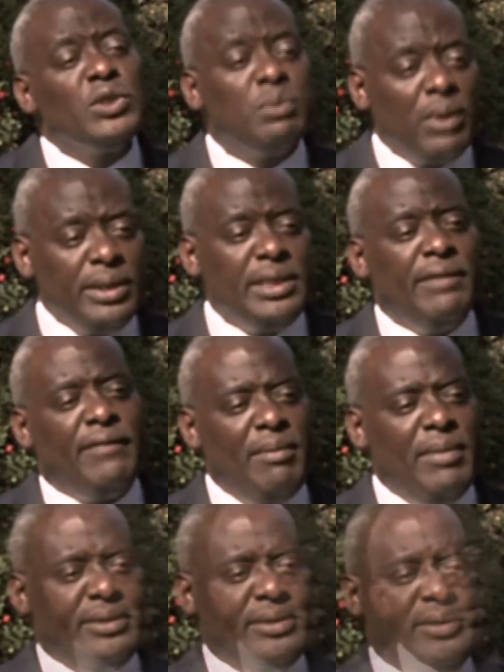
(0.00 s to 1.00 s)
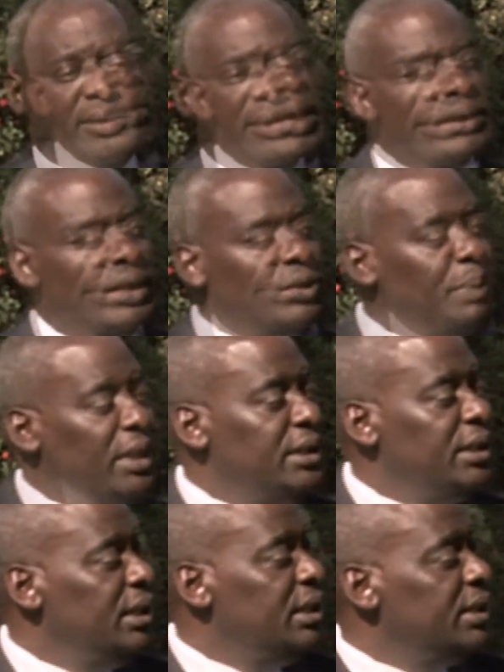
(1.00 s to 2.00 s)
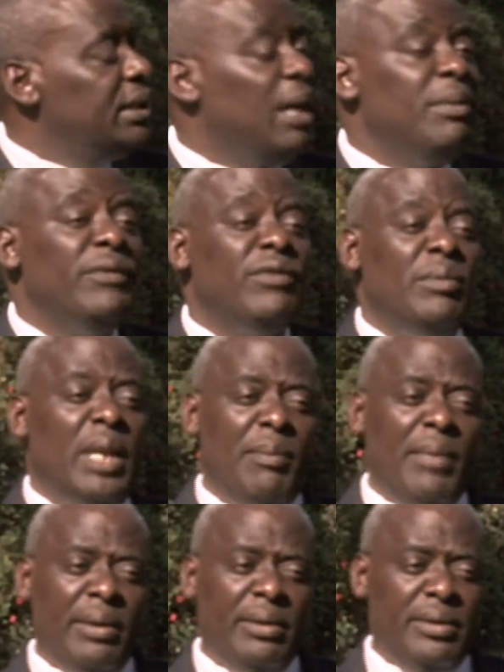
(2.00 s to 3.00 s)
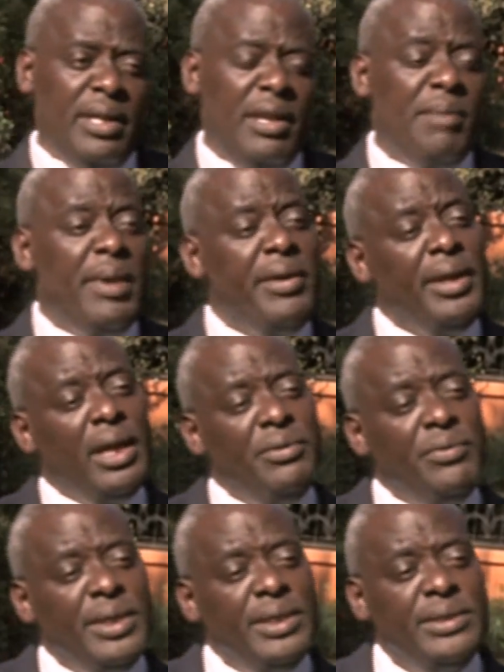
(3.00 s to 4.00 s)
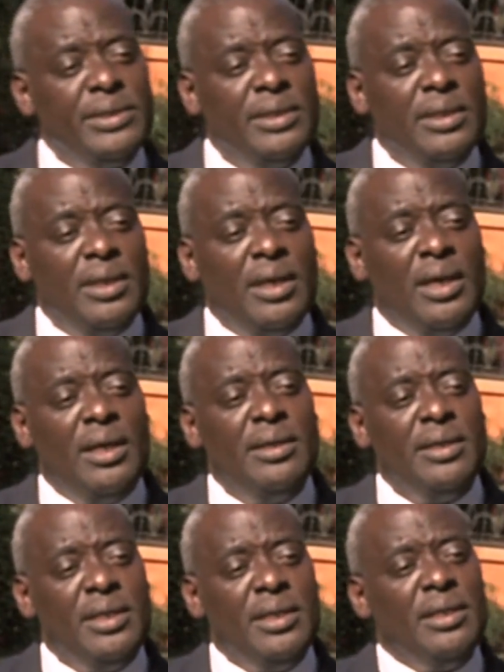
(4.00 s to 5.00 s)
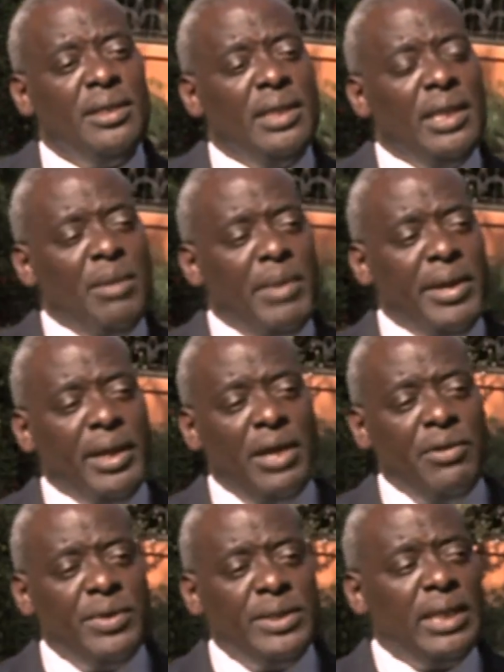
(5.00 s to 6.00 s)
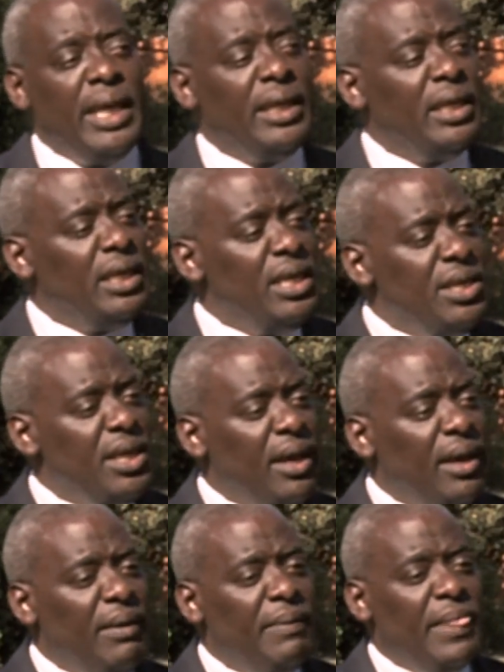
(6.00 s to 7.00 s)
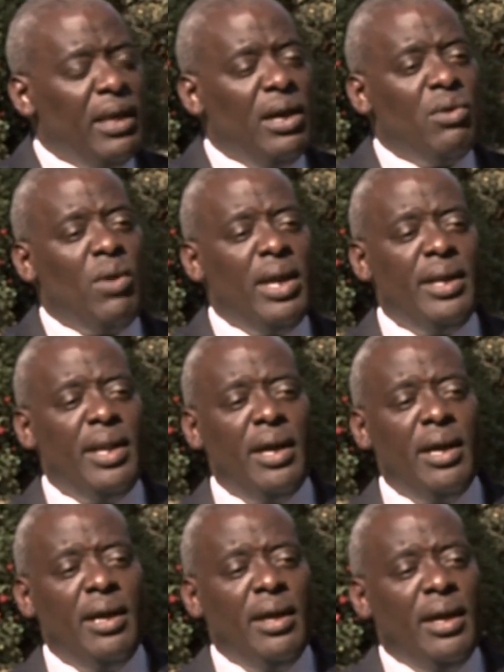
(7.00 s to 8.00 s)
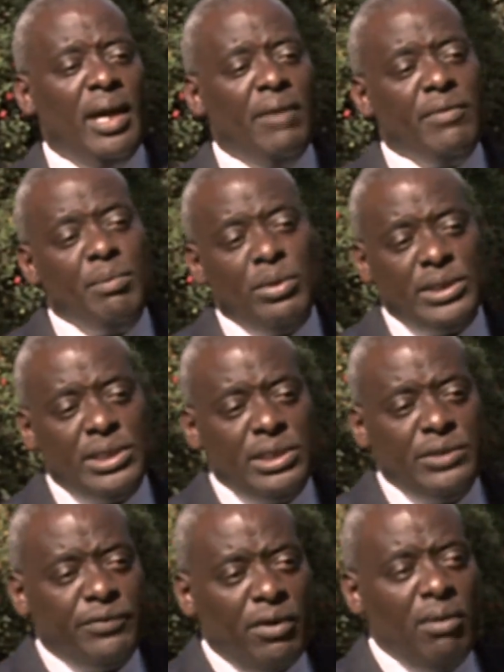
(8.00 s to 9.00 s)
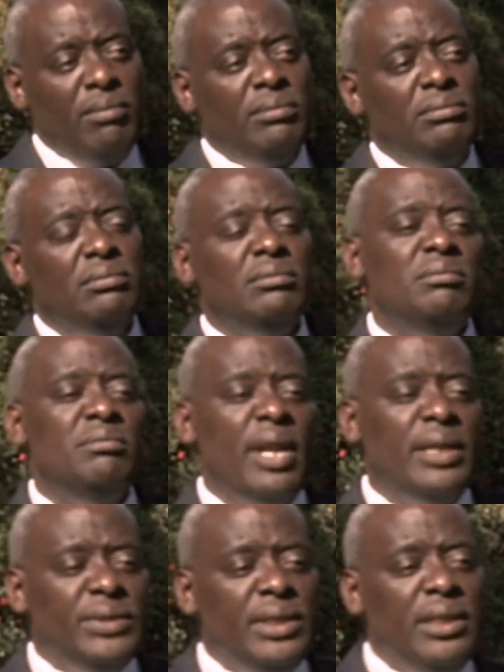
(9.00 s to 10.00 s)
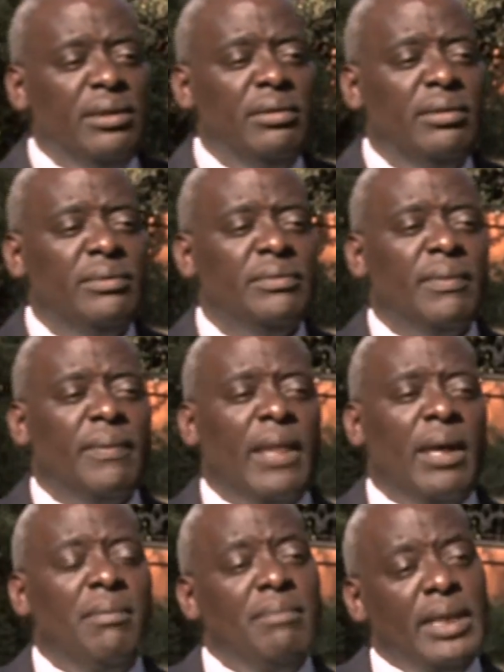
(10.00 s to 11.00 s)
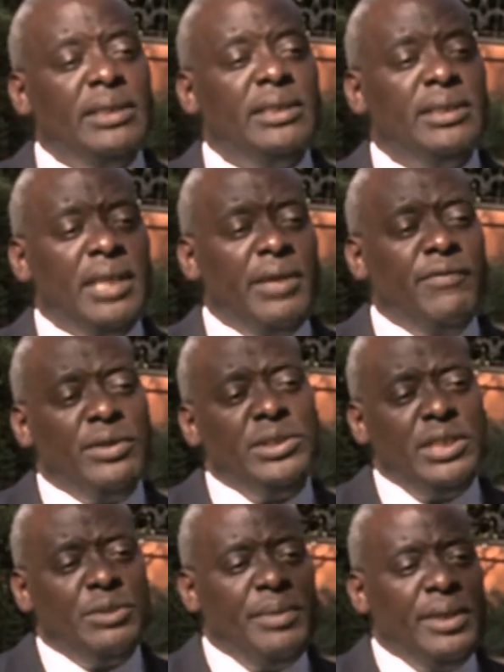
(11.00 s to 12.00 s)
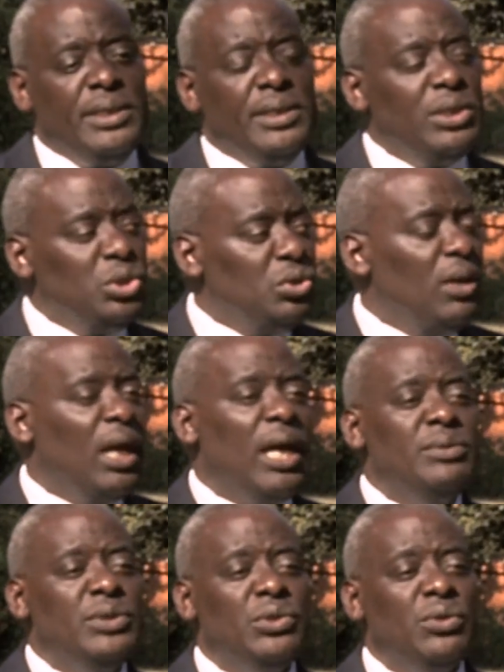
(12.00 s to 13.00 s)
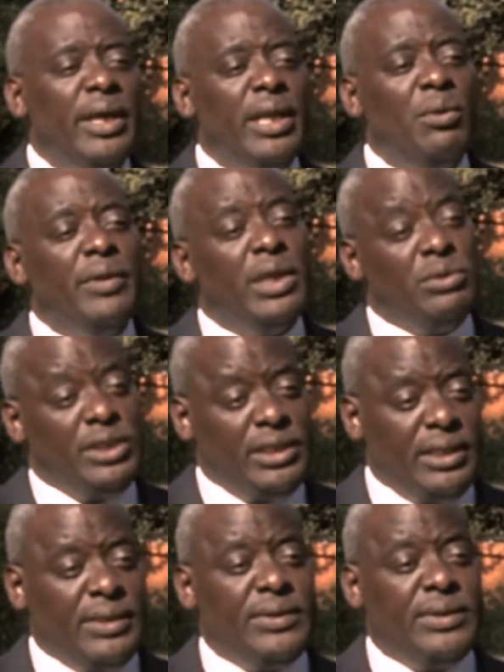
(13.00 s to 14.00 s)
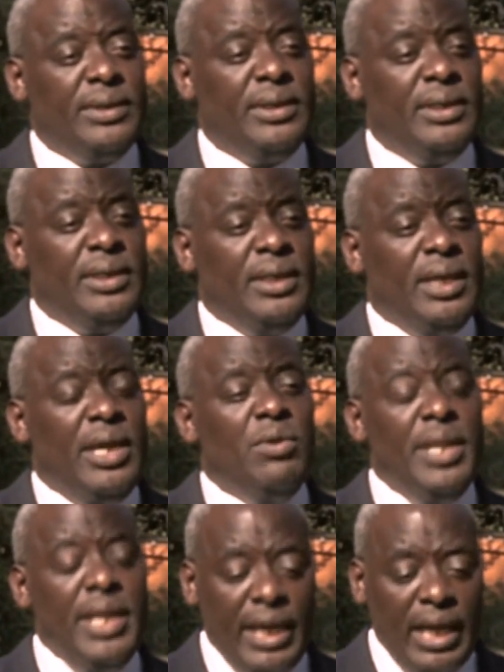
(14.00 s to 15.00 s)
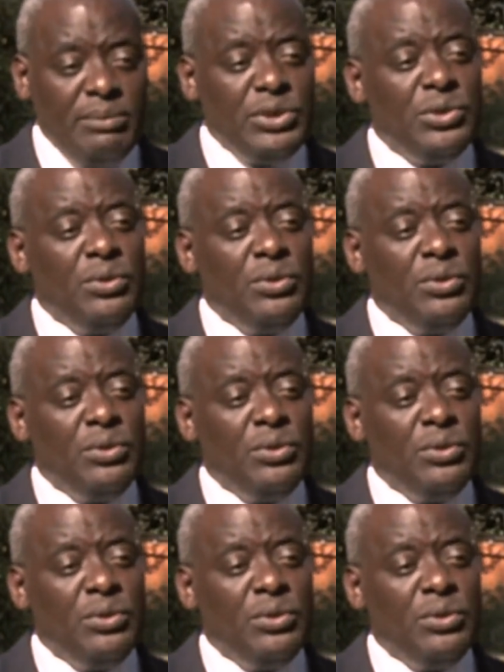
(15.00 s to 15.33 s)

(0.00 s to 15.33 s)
exploit the farmers. Well, we are suspecting it is coming from the neighboring countries, and the neighboring countries like Kenya, Rwanda have imported it from Brazil. But the unfortunate bit, this sugar comes to Uganda without a tax. And when the sugar